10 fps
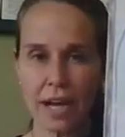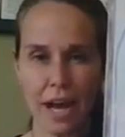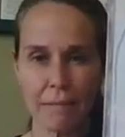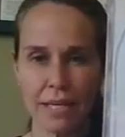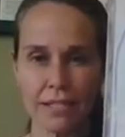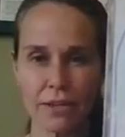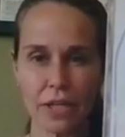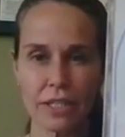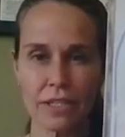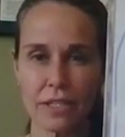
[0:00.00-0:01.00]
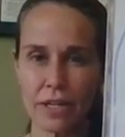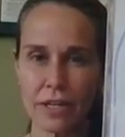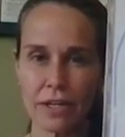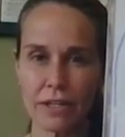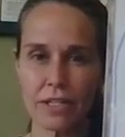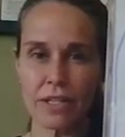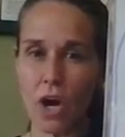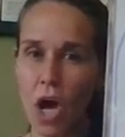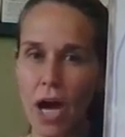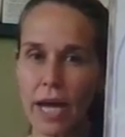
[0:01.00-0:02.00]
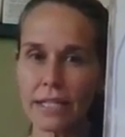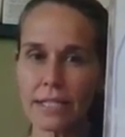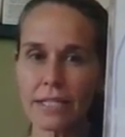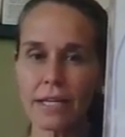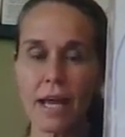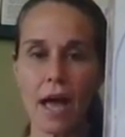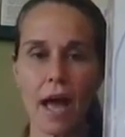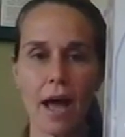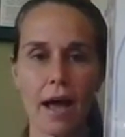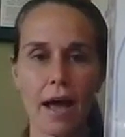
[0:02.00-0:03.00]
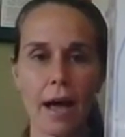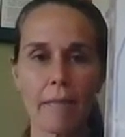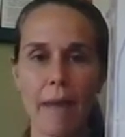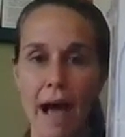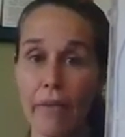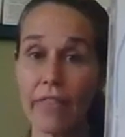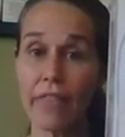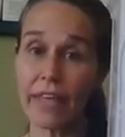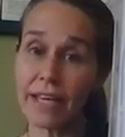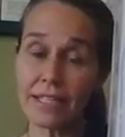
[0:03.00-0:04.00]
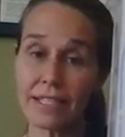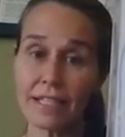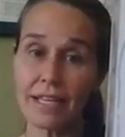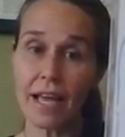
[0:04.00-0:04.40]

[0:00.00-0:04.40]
comments, or concerns, thoughts about this?